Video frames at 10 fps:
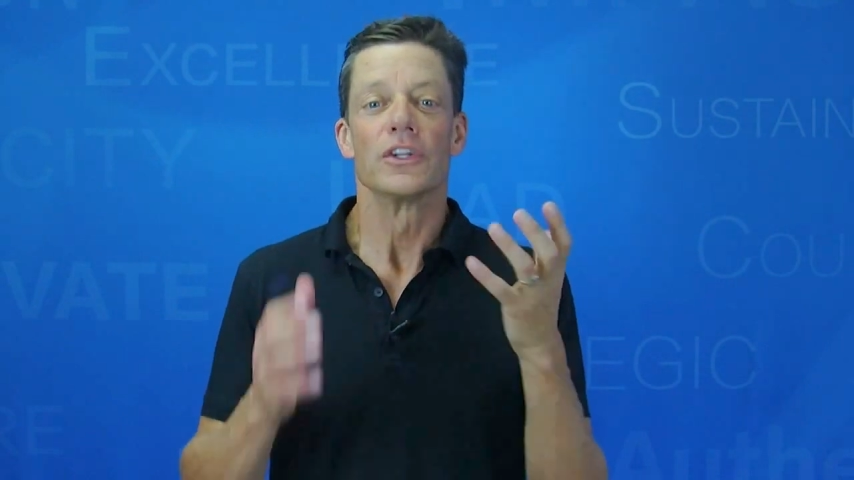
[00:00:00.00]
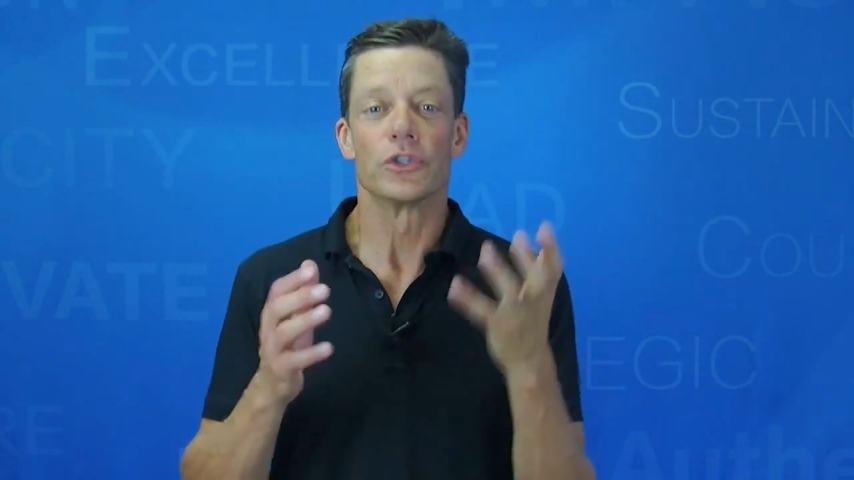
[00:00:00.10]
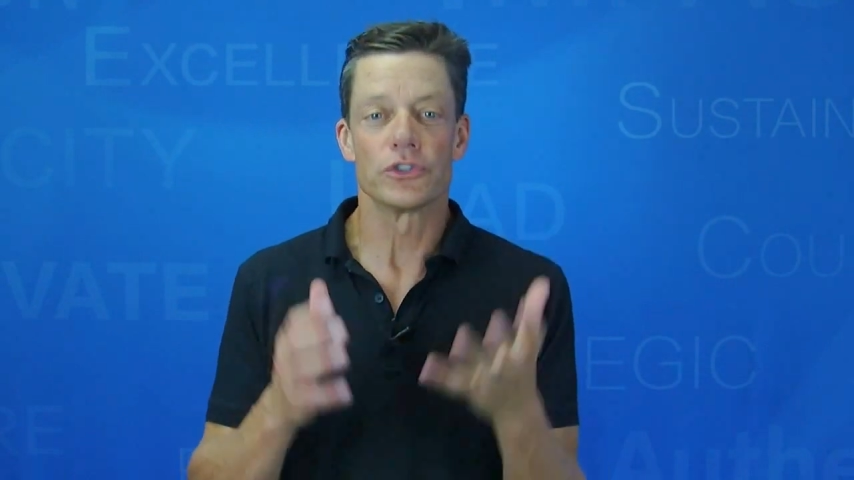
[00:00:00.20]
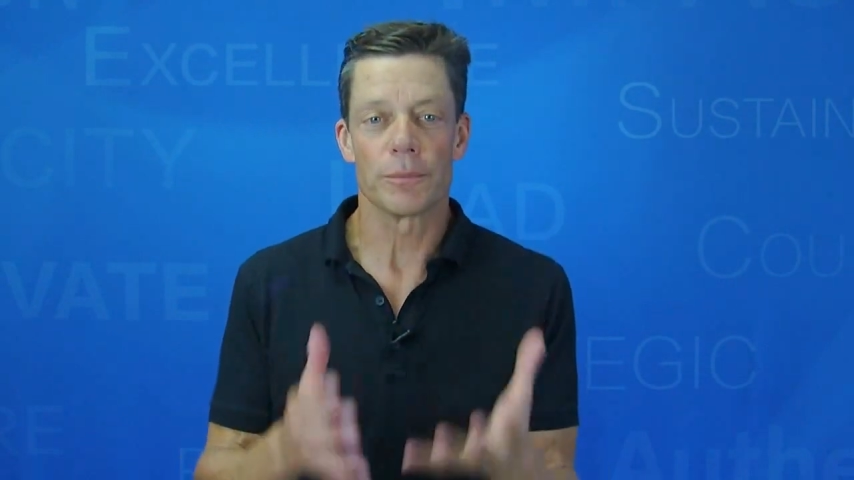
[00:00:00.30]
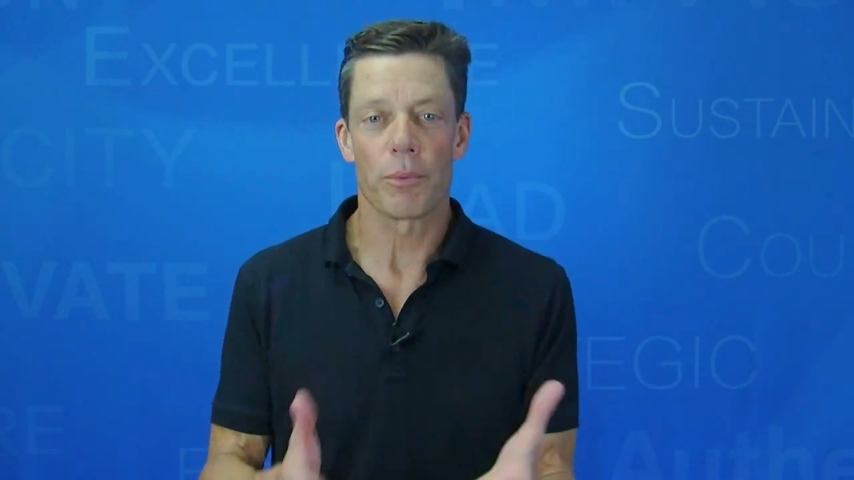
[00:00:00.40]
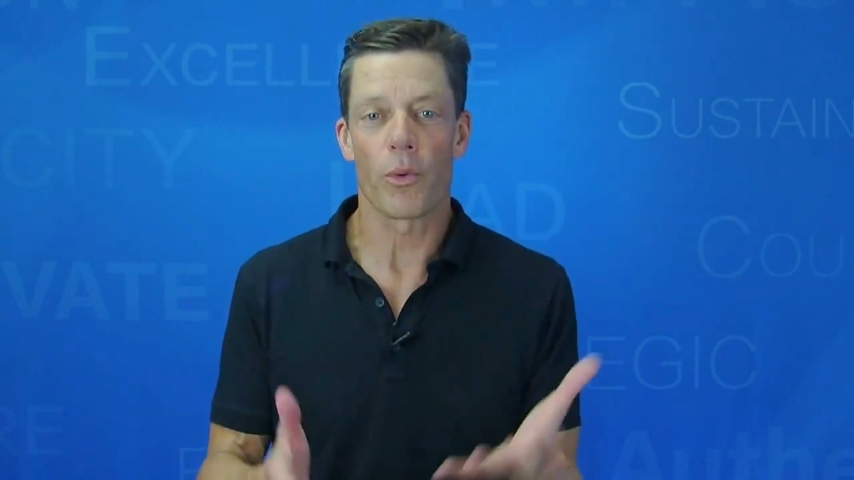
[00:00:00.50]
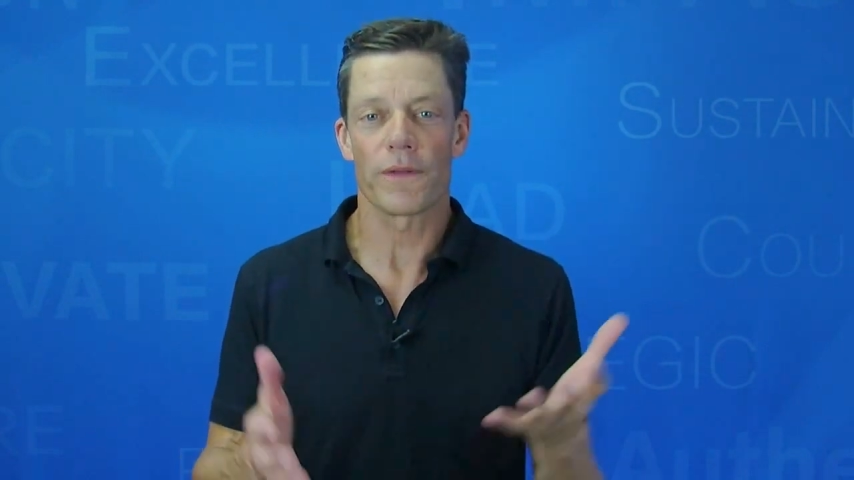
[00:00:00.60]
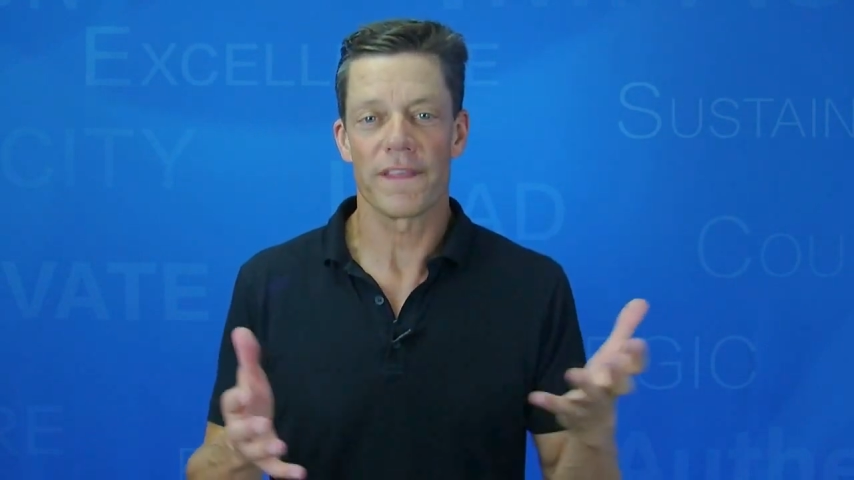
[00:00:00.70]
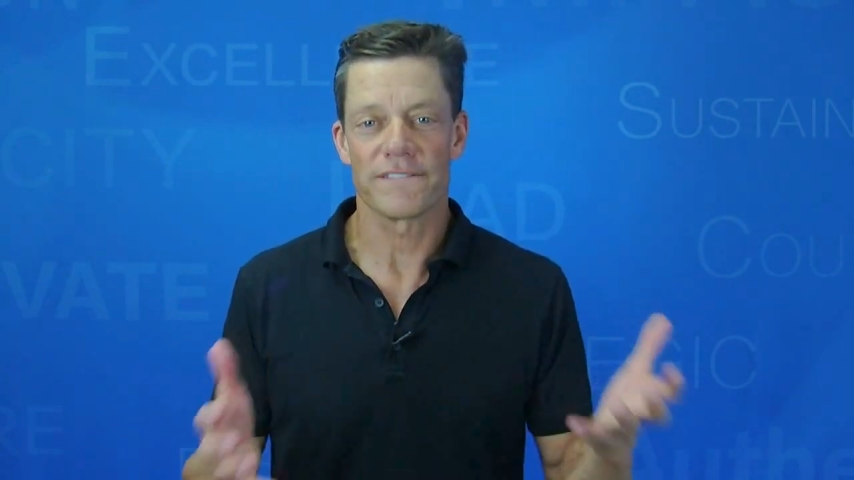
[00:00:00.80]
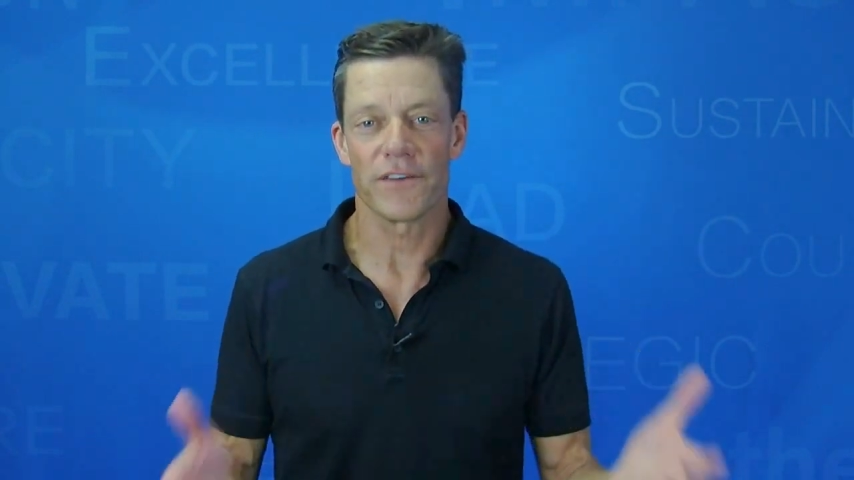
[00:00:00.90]
to
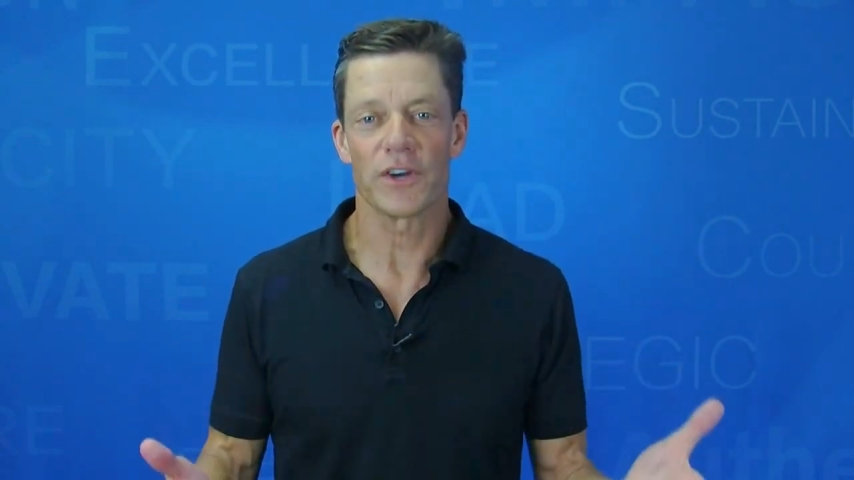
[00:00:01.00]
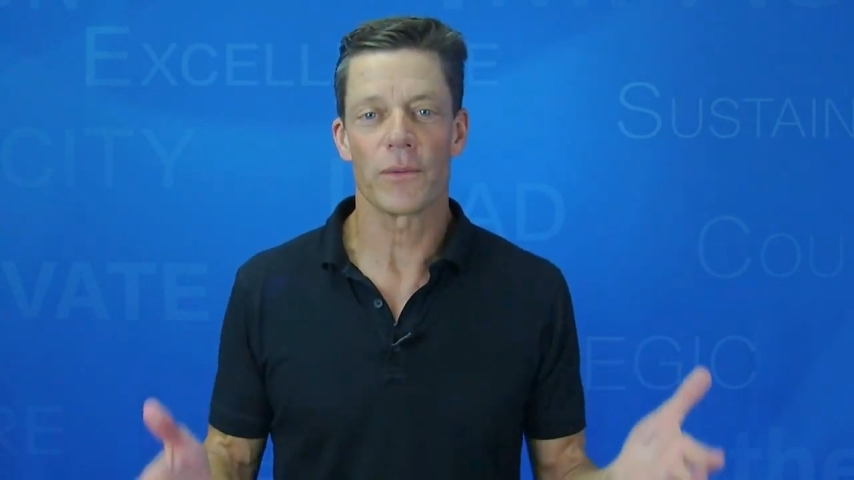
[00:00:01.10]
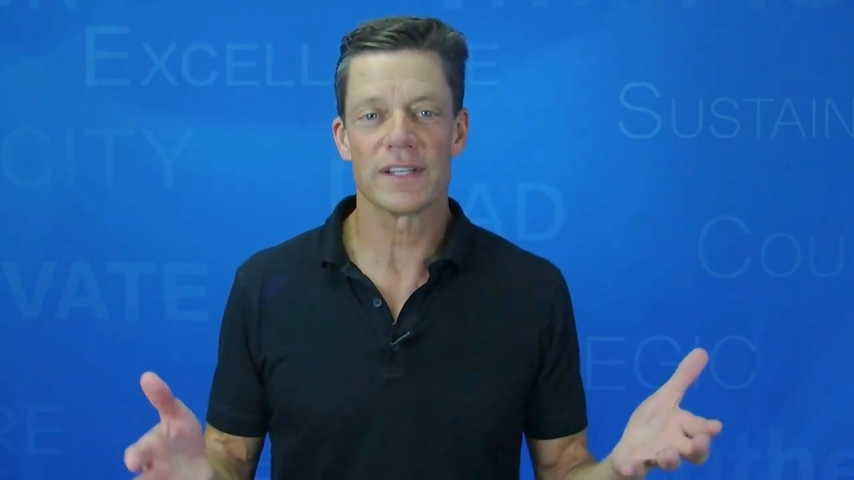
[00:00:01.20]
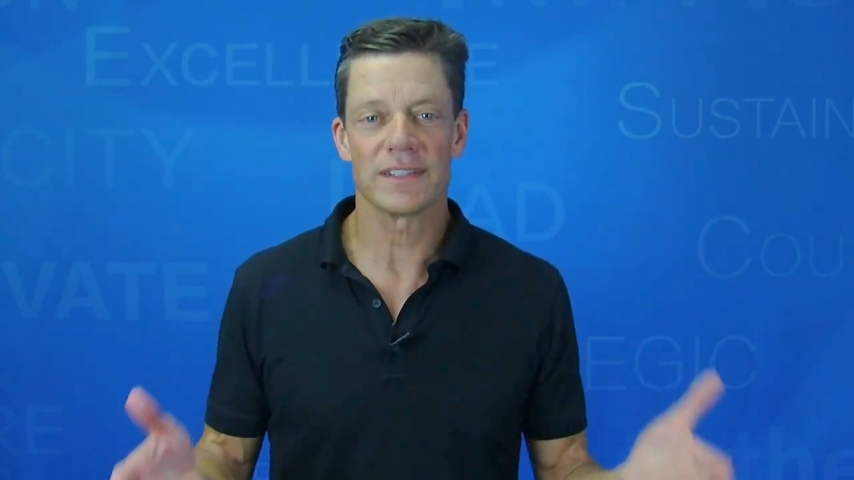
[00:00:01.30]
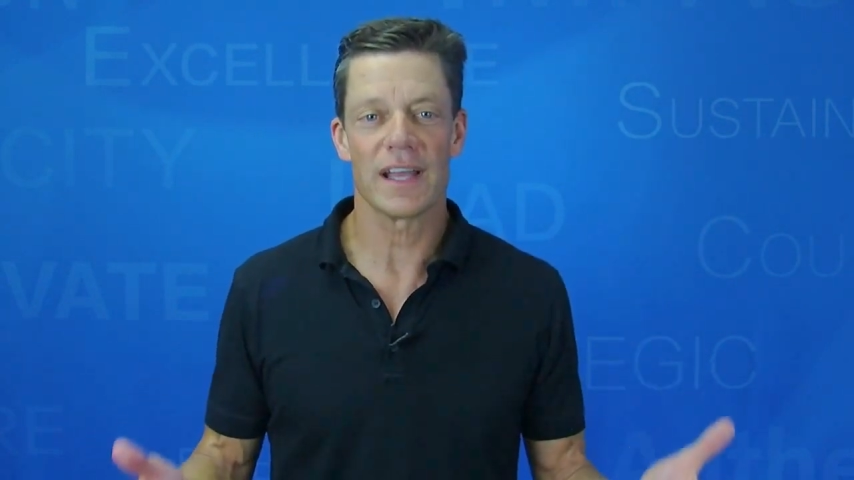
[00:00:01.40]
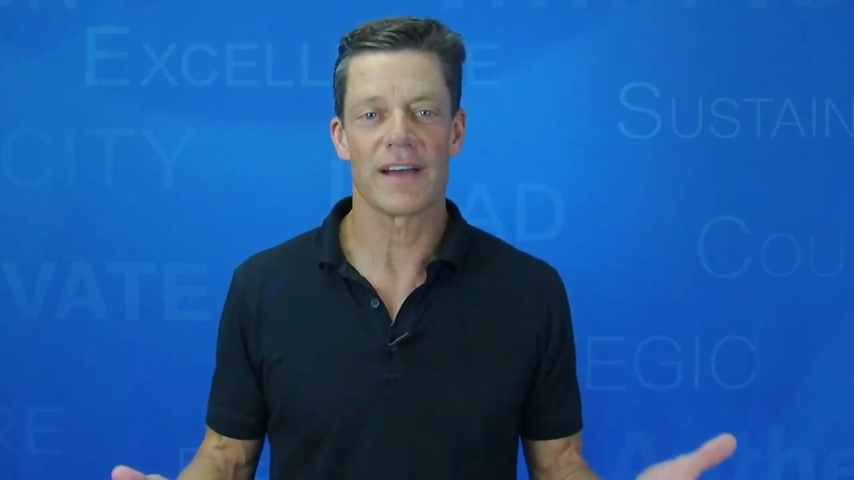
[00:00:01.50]
support the fundraising